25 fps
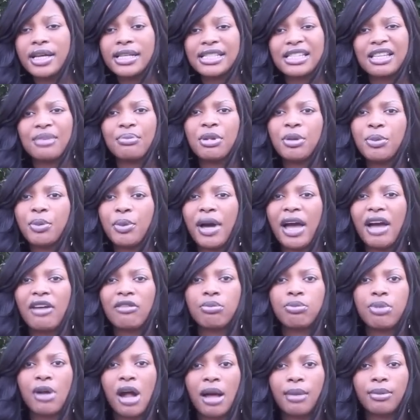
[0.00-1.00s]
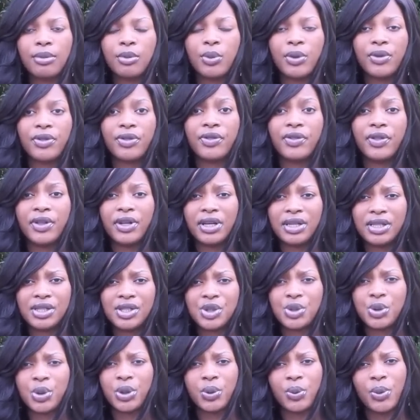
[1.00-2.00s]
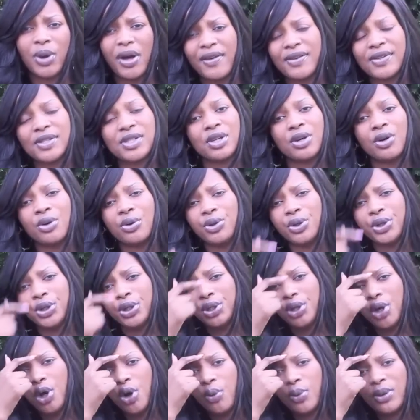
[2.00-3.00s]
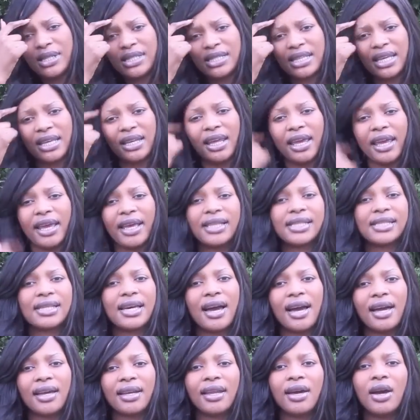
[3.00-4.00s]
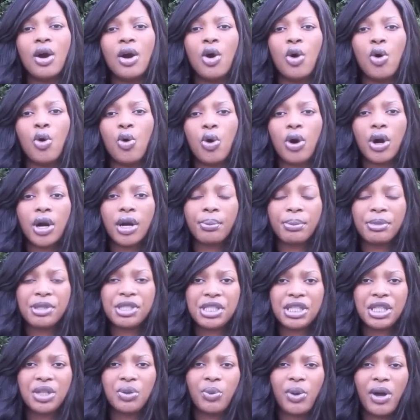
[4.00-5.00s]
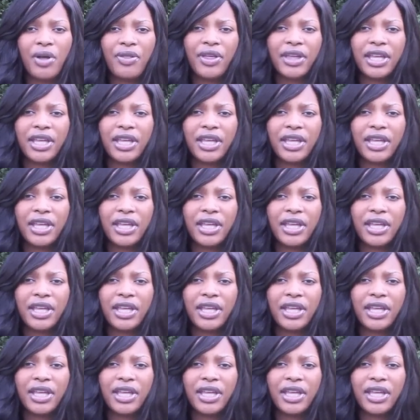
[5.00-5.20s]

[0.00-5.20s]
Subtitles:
Some people have a problem with the short weft, so you can always get hand-tied or machine weft.